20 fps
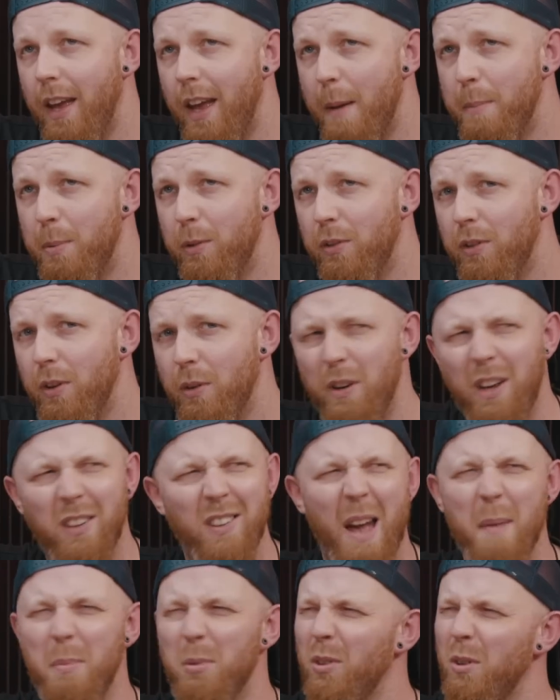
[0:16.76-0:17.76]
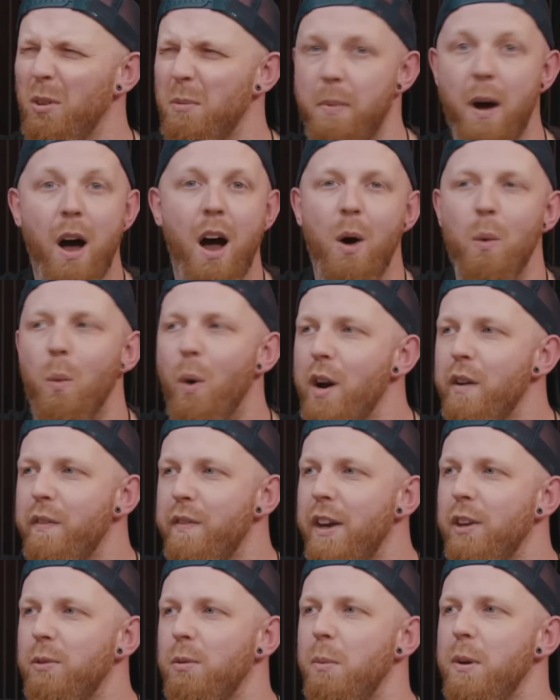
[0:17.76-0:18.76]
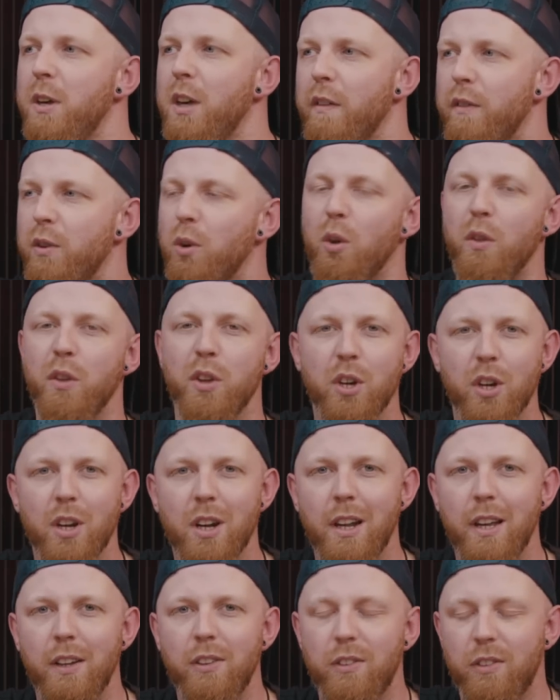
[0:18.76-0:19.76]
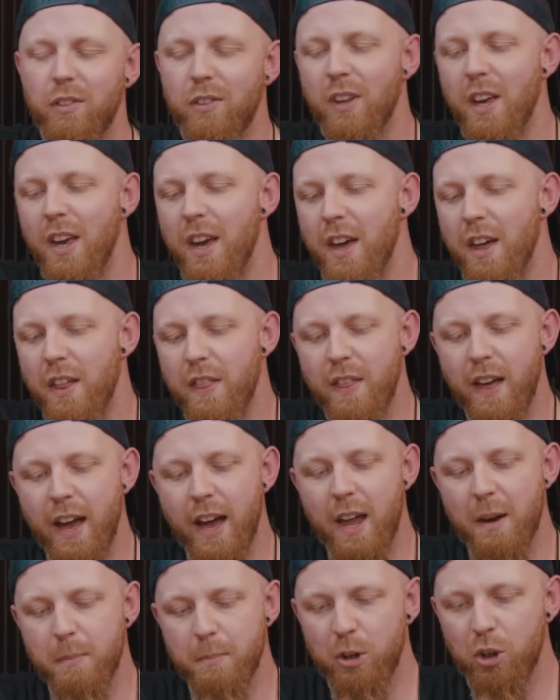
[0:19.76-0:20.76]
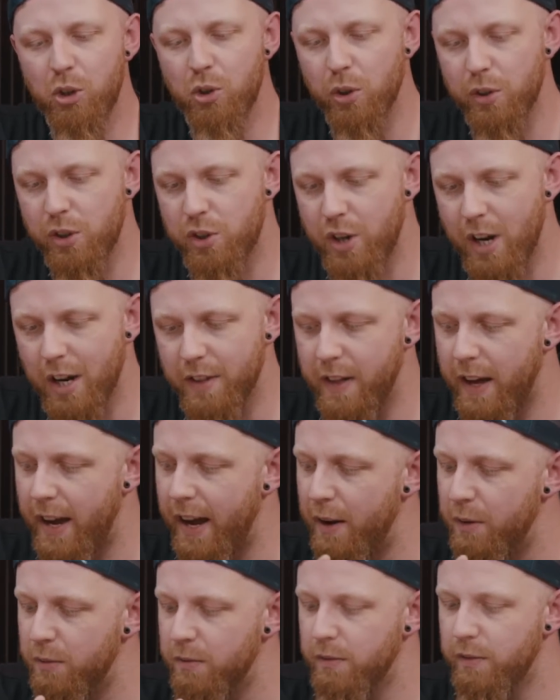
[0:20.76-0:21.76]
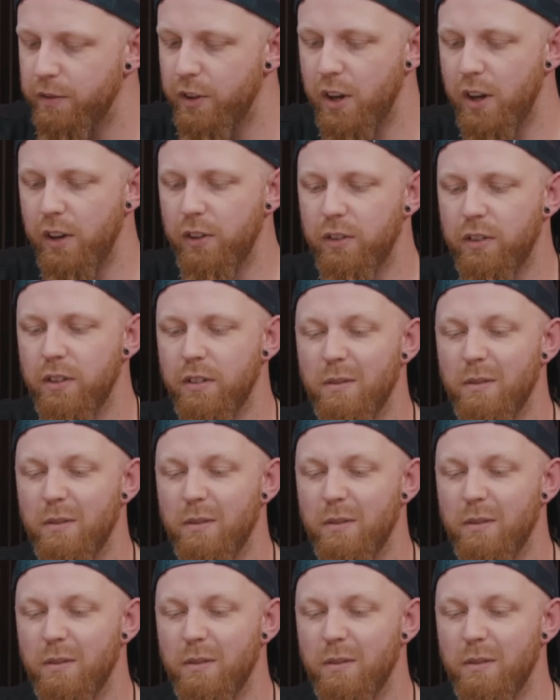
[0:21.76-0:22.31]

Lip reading: part one of this where we covered all the good lists, then be sure to check that out first.